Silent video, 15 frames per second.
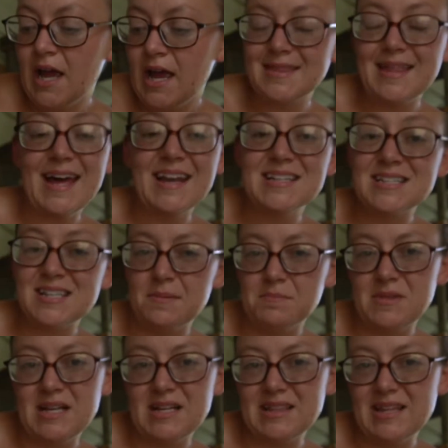That is
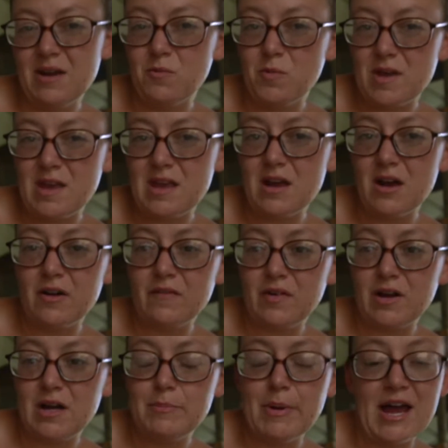something that we are
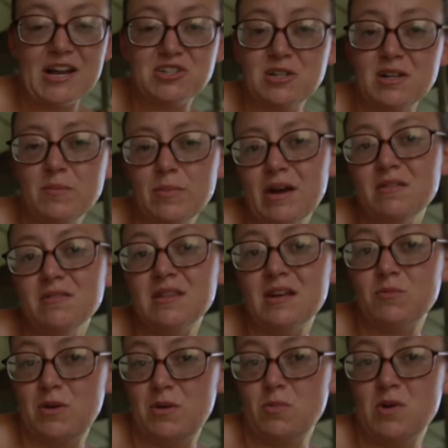very passionate about,
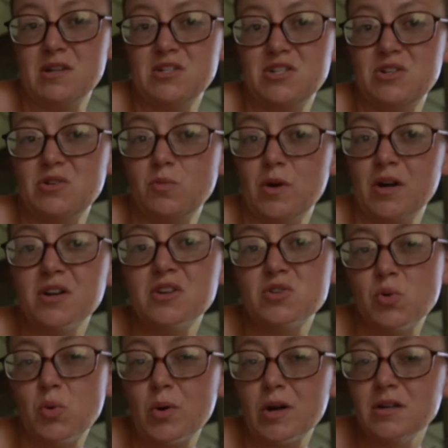that we want to work
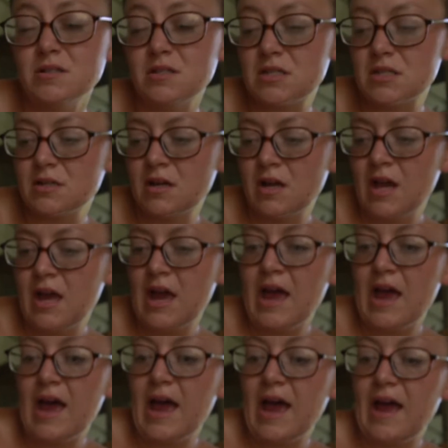towards.
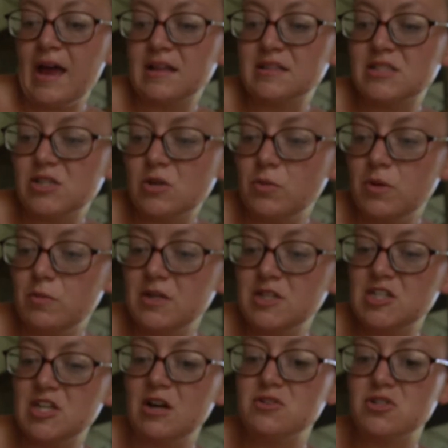And so we
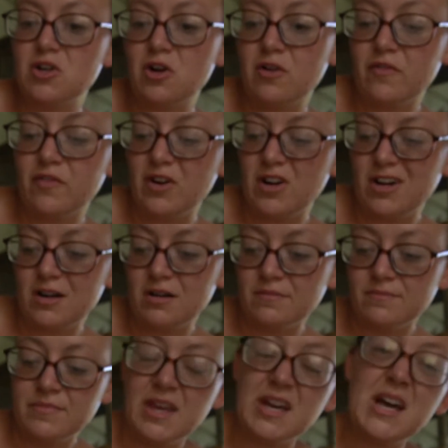reached out to her for
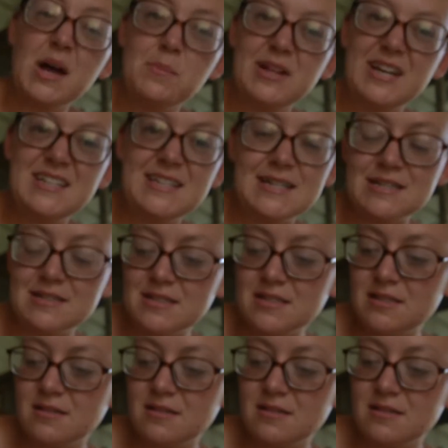a couple ideas